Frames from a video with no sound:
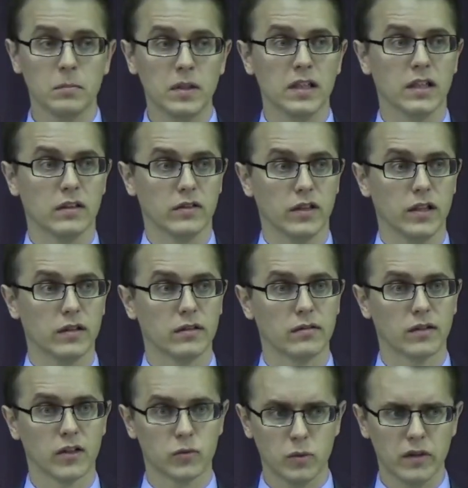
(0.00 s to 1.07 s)
immediately
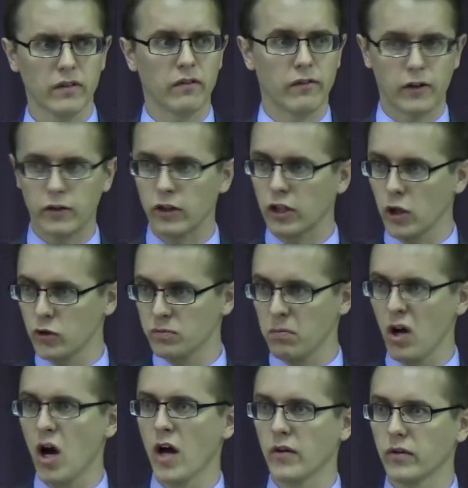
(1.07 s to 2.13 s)
because we have a fairly close
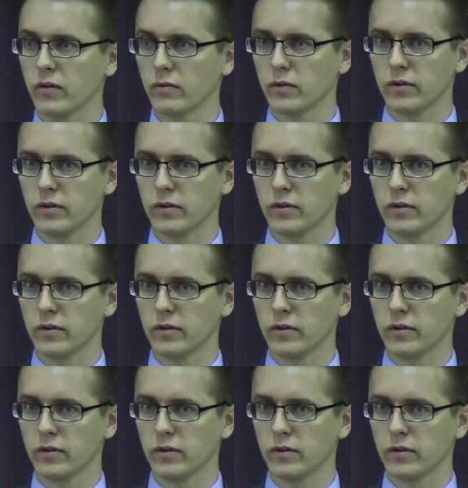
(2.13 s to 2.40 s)
bond.